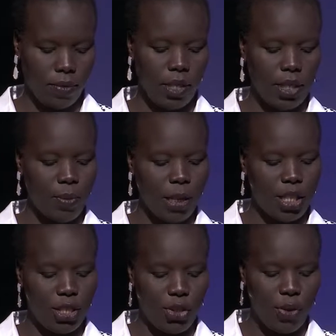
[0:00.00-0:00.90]
Just
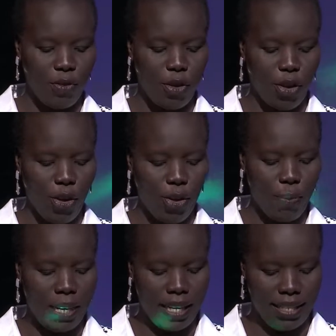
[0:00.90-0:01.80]
making sure I've got all
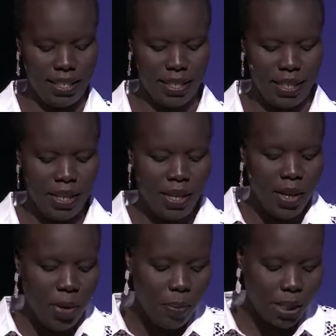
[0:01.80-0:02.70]

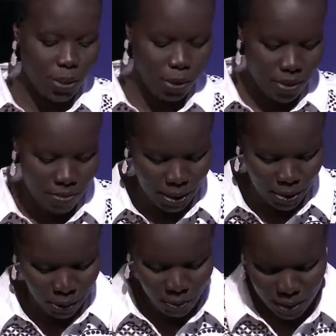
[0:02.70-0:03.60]
my
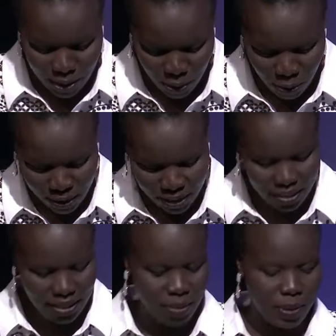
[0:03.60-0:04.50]
documents in order,
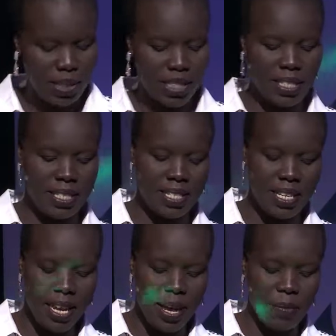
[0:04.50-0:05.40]
which is
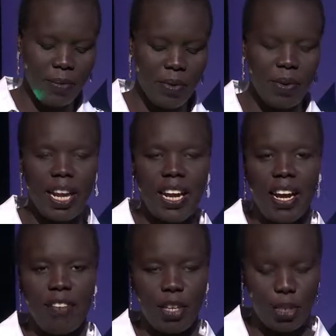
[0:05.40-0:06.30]
rare,
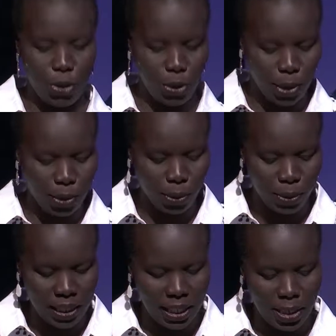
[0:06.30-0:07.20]
having a
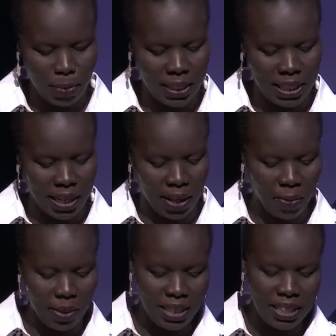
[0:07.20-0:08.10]
2-year-old and expecting another
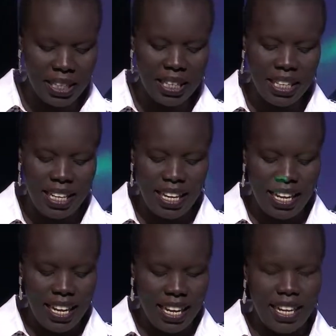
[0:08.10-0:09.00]

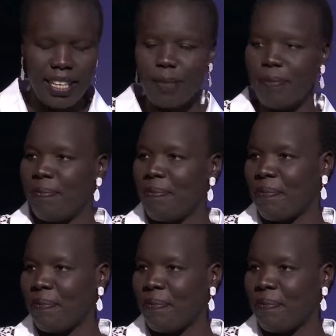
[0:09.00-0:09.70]
one.